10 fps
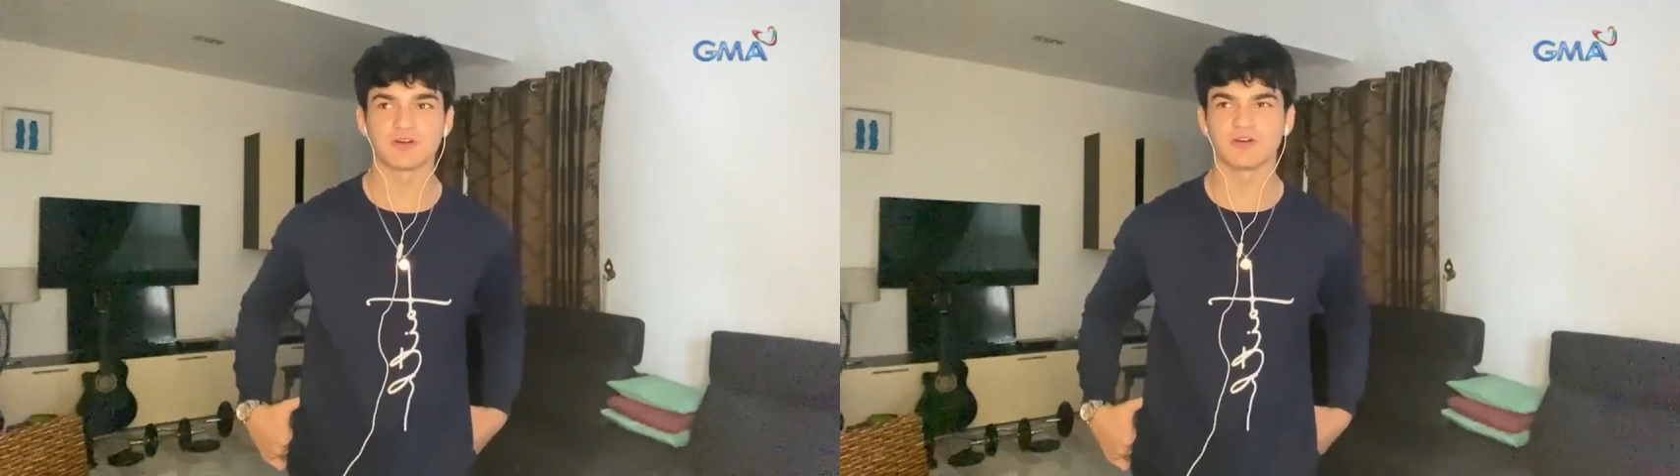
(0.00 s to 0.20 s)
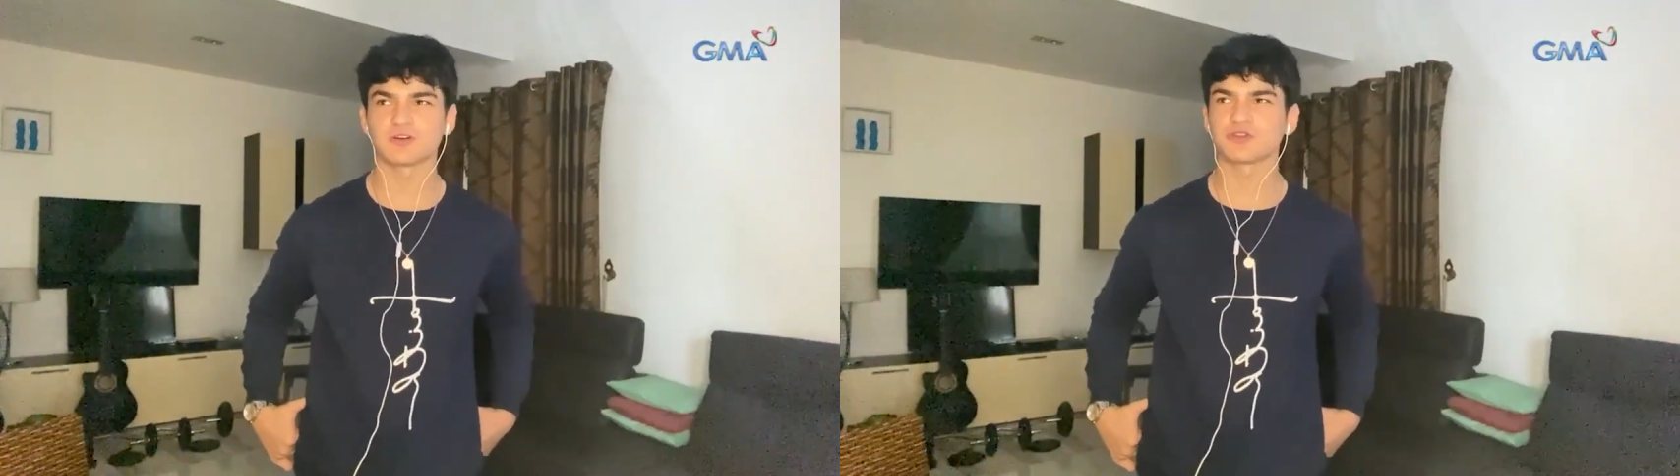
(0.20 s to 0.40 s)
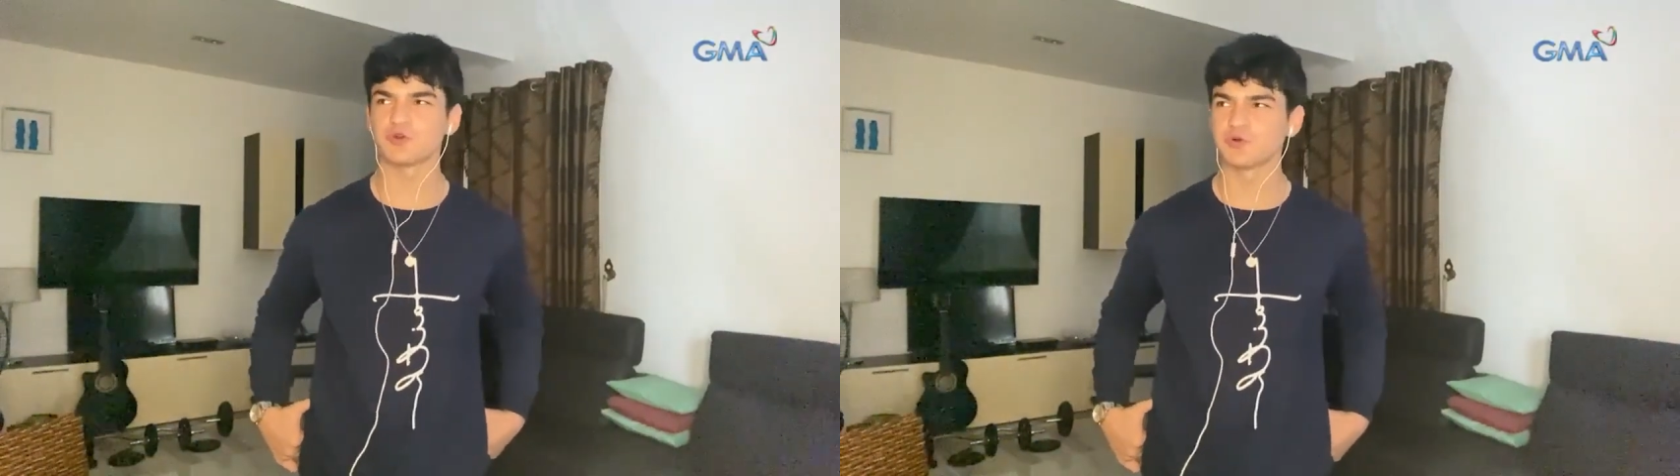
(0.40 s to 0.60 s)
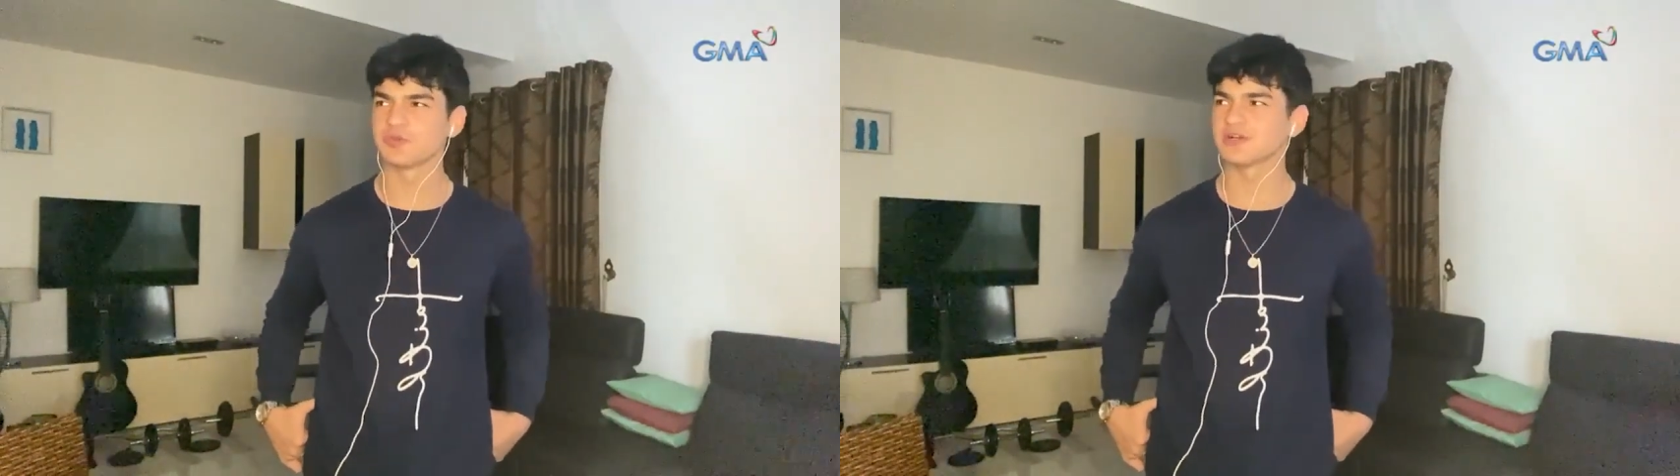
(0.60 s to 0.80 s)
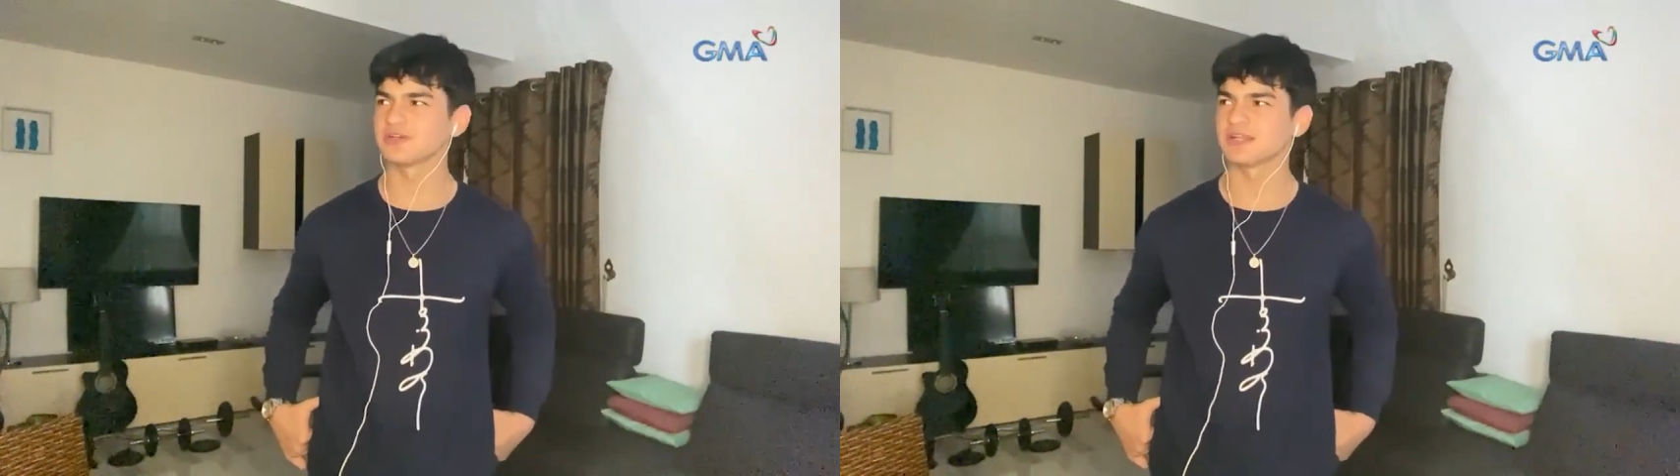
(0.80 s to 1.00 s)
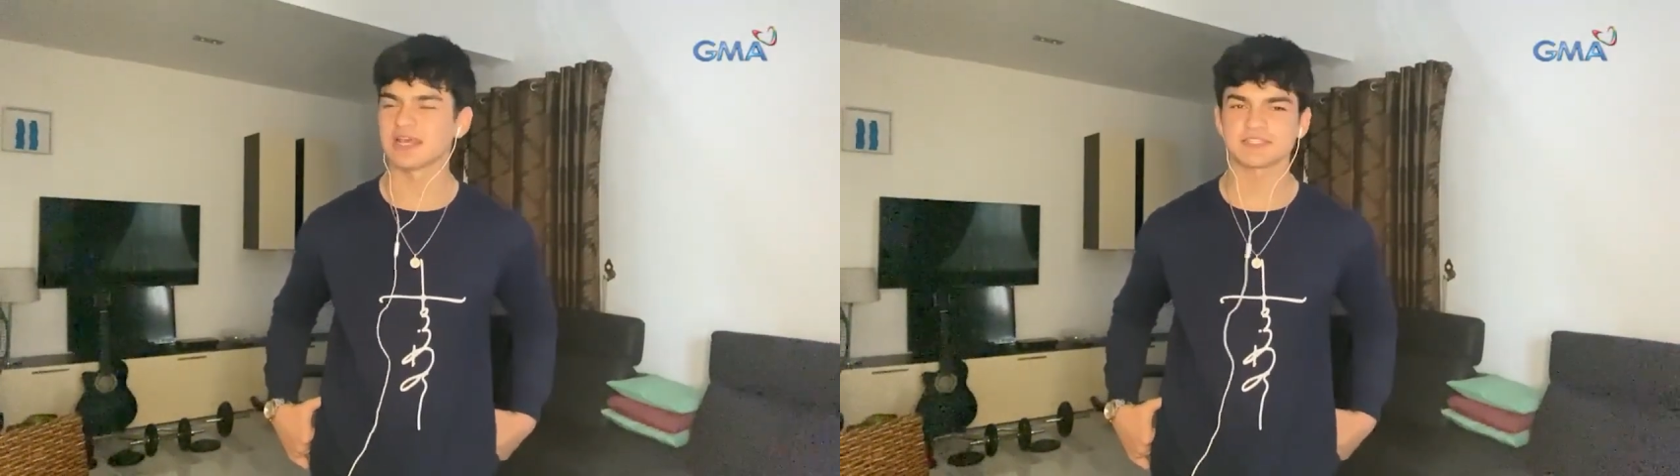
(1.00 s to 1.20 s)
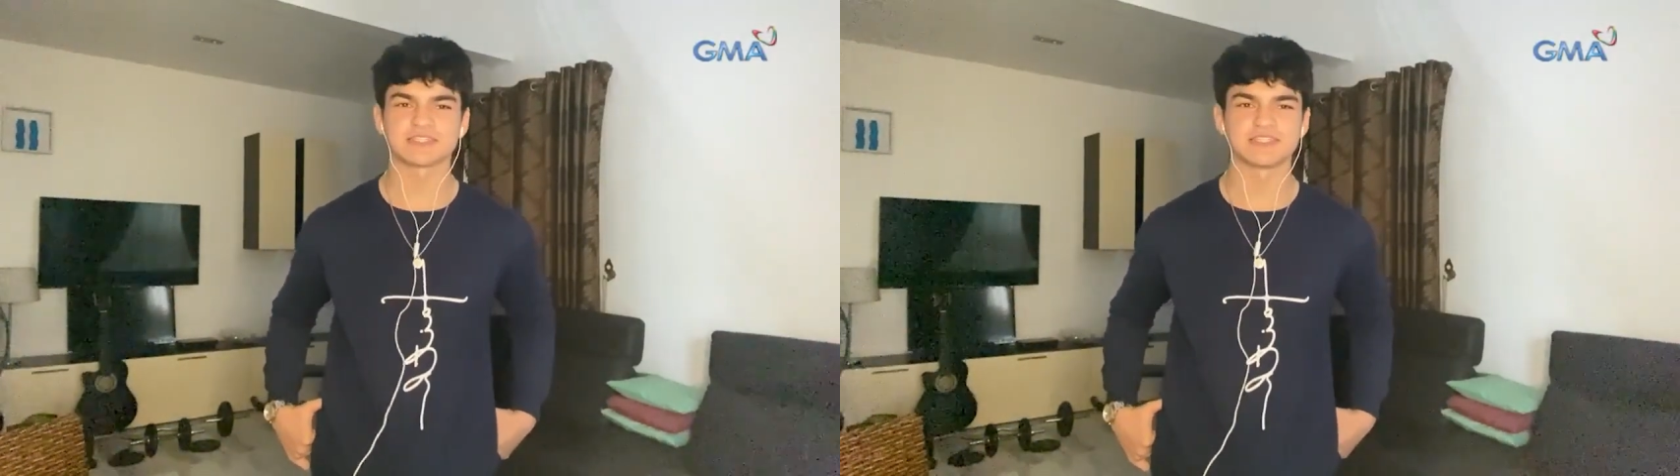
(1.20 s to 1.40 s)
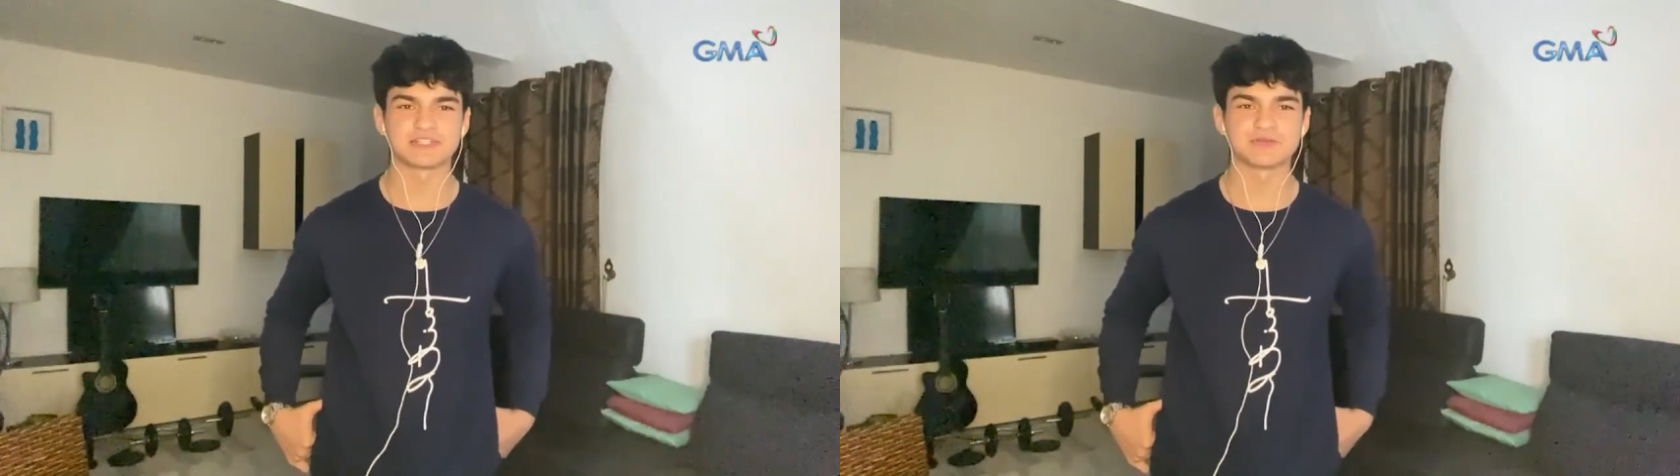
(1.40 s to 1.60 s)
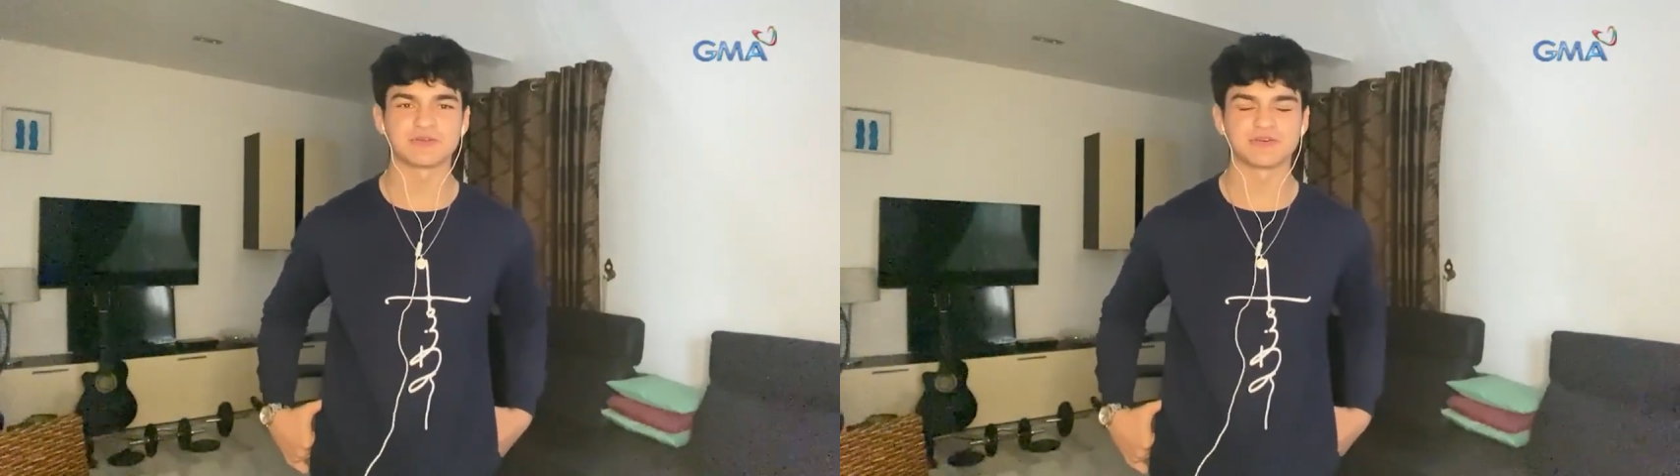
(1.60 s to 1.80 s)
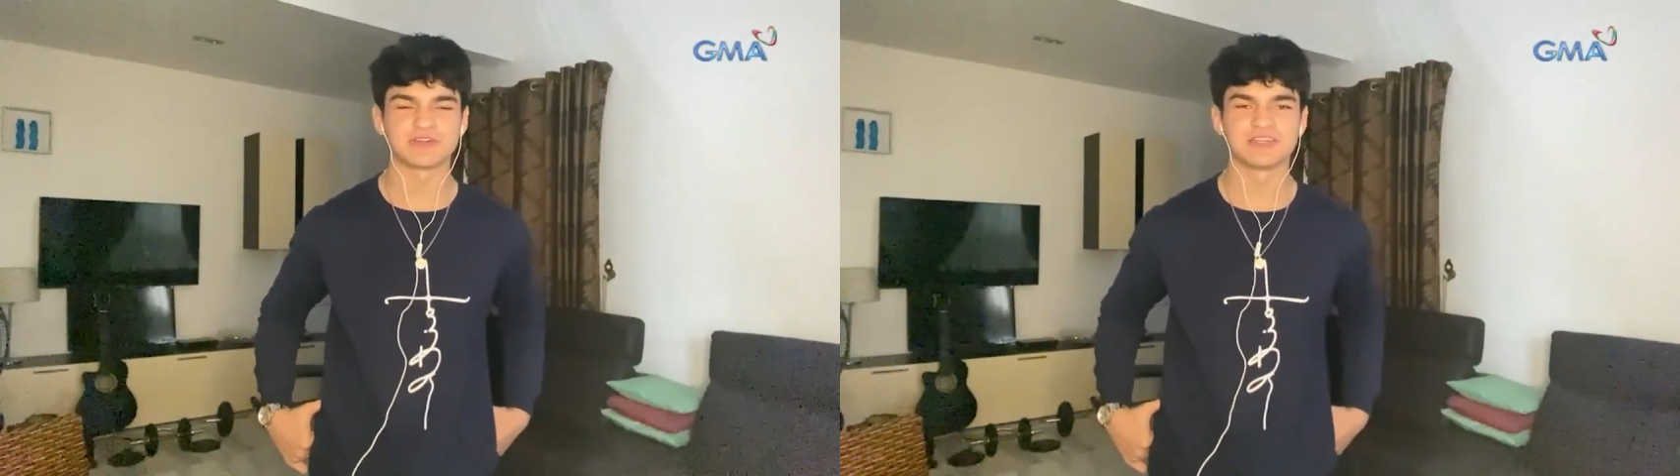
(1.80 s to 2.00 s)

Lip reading: October last year po.